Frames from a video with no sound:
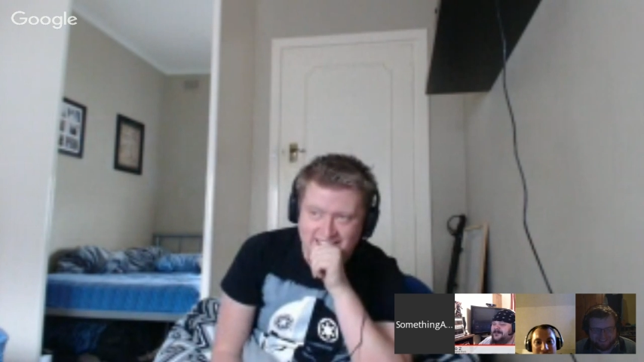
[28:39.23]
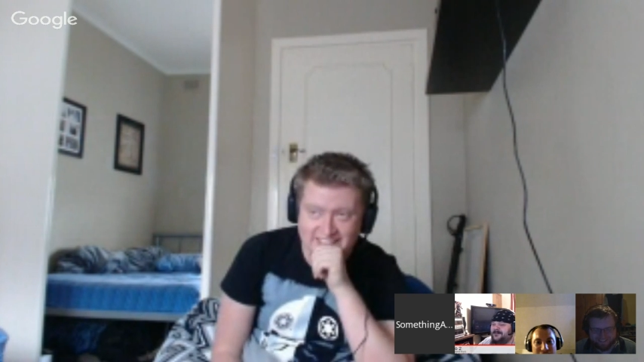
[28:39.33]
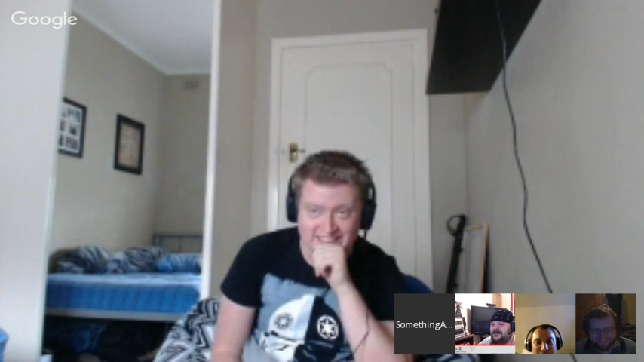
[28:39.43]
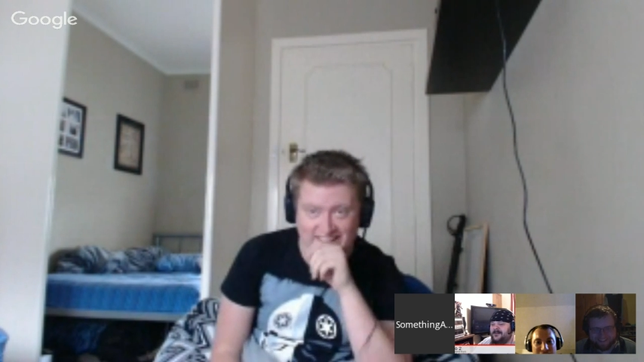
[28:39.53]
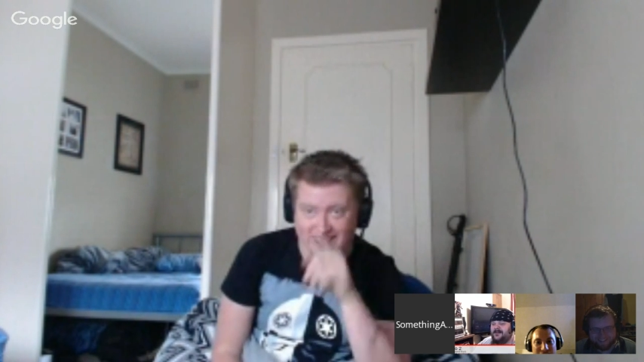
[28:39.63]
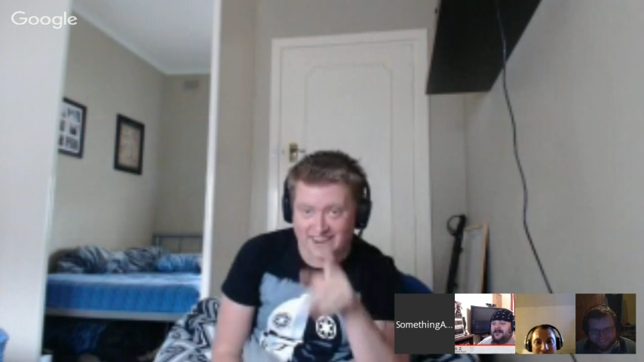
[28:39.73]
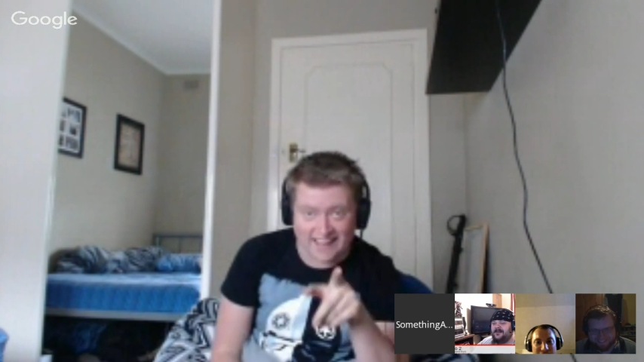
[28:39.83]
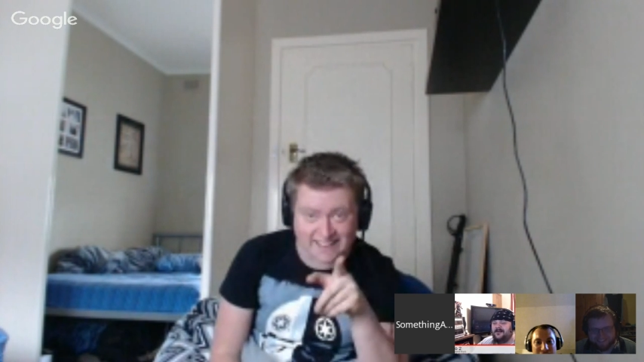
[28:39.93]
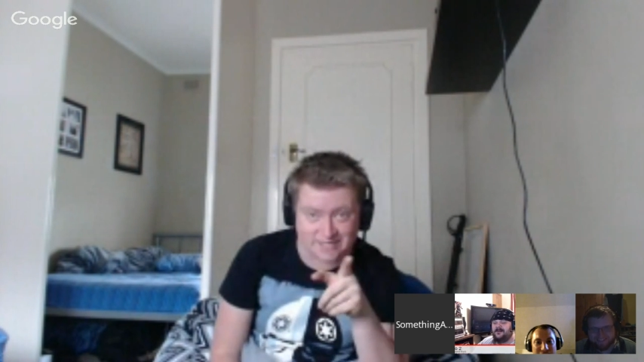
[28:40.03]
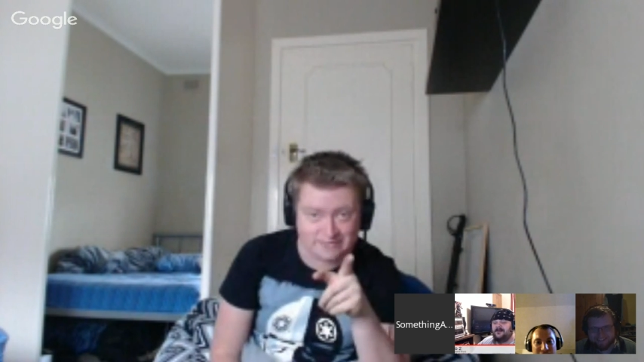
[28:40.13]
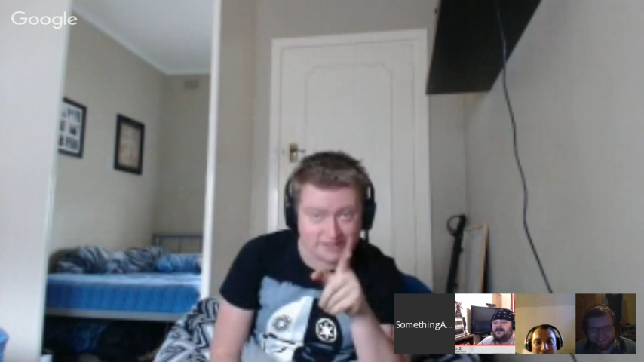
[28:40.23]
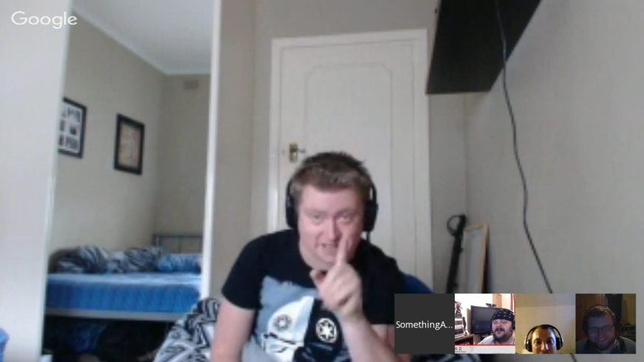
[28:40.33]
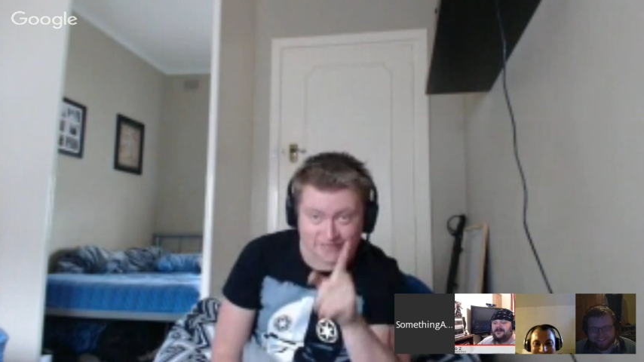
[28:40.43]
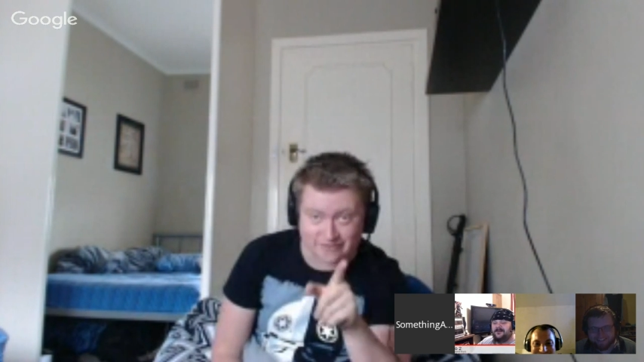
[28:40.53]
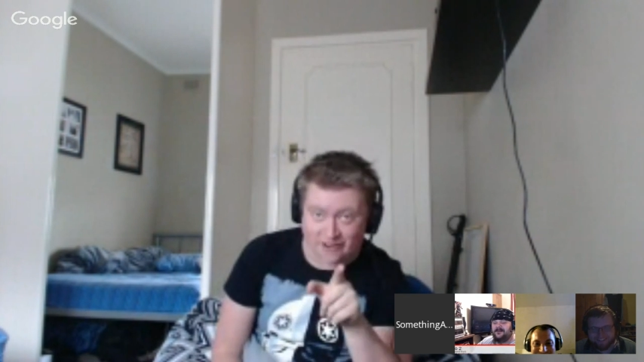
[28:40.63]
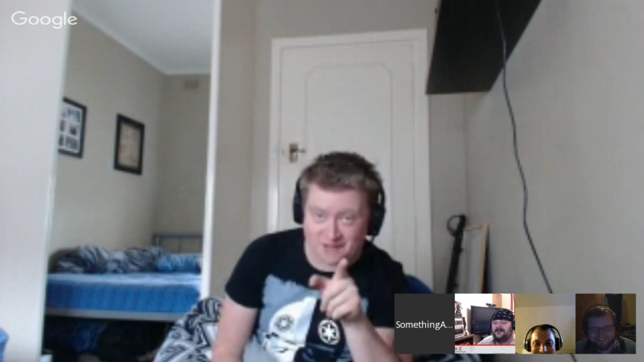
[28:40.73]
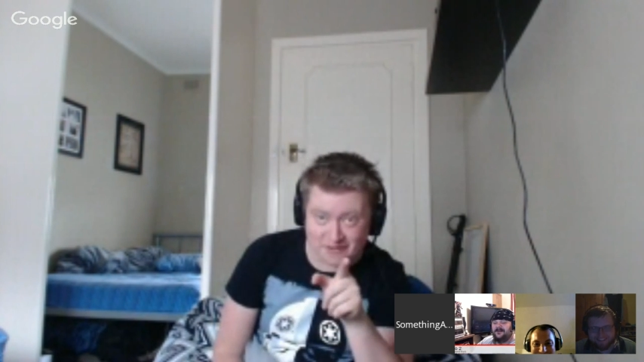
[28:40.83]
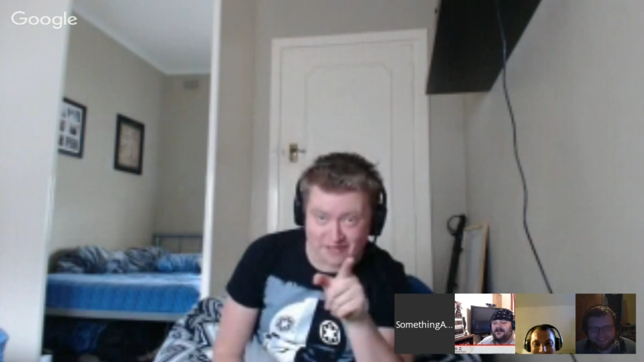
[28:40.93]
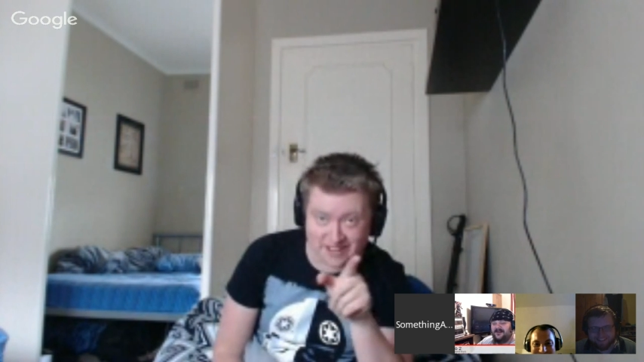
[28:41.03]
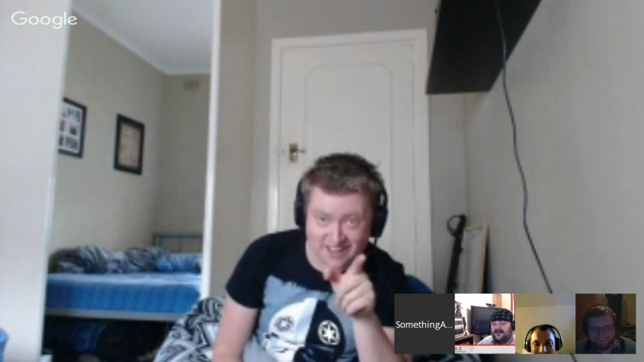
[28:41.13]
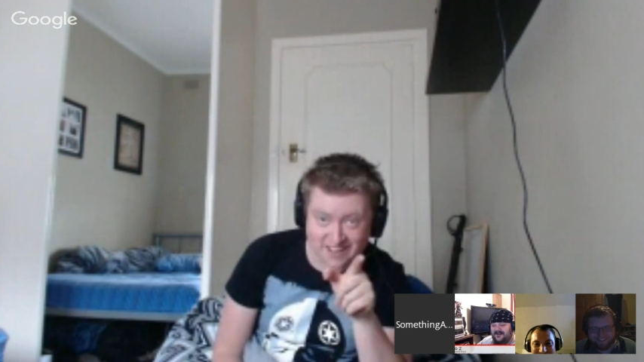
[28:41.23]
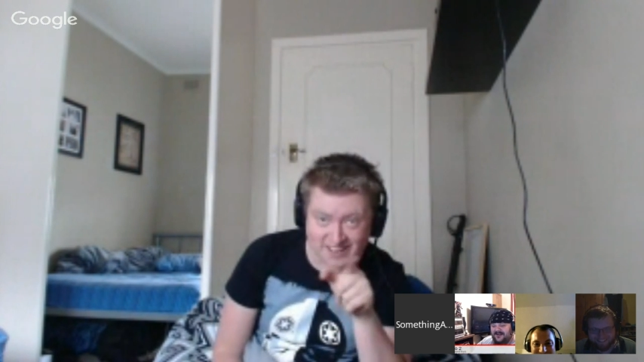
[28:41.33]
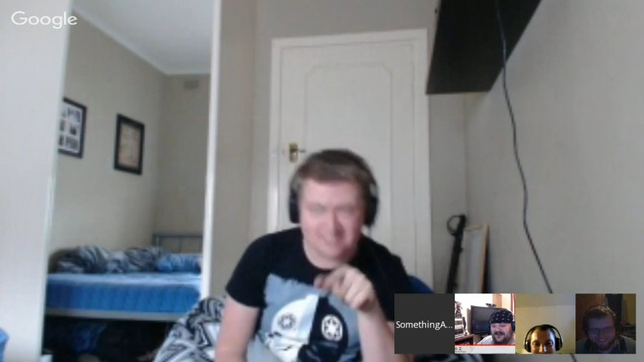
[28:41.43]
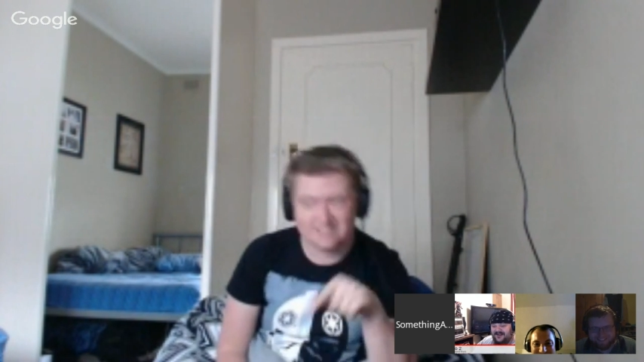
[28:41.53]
You can't hack us, but you can find where we are.